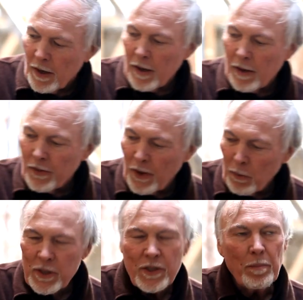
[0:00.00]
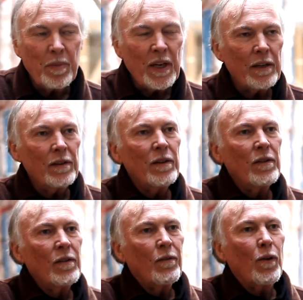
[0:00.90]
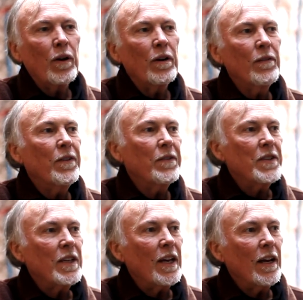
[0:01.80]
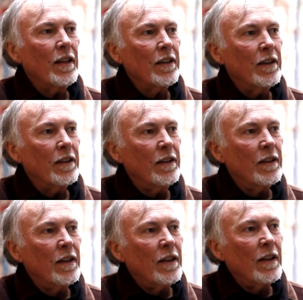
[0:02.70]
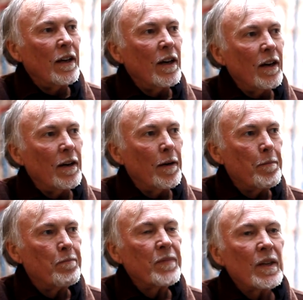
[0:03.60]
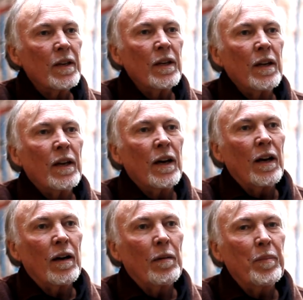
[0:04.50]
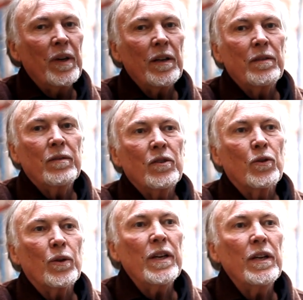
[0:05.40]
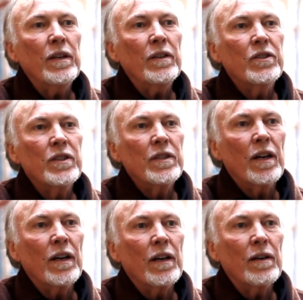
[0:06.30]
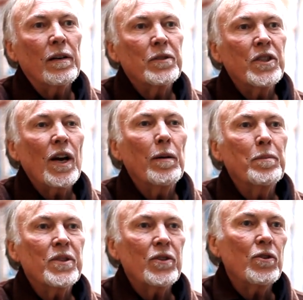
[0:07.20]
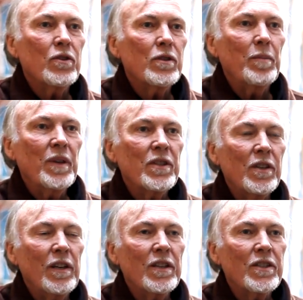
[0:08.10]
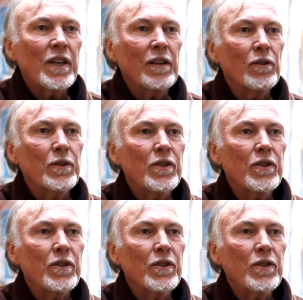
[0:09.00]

uh, there were some big 450 gallon, um, uh, big green uh, tubs. It used to be City of St.